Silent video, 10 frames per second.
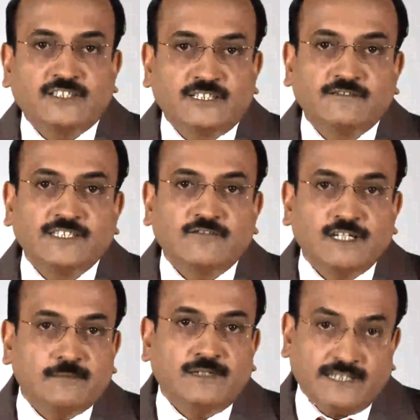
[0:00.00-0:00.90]
service
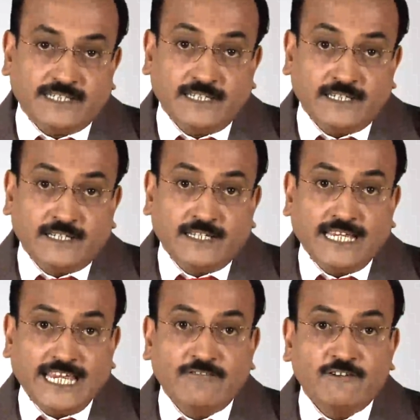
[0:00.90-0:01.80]
availability
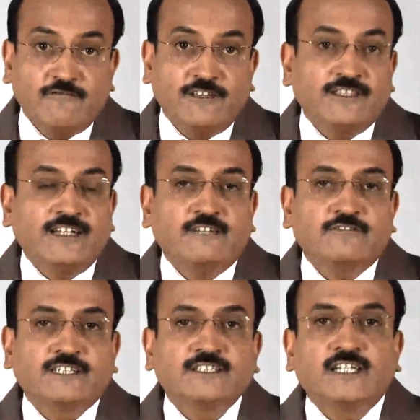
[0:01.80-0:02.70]
even when the
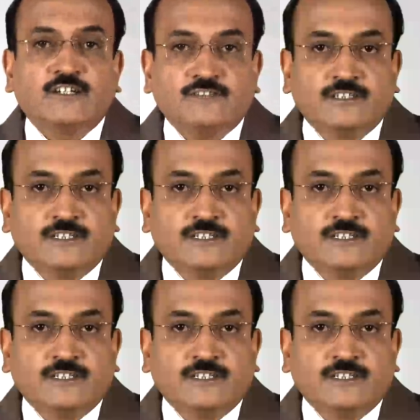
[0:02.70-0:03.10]
network is down.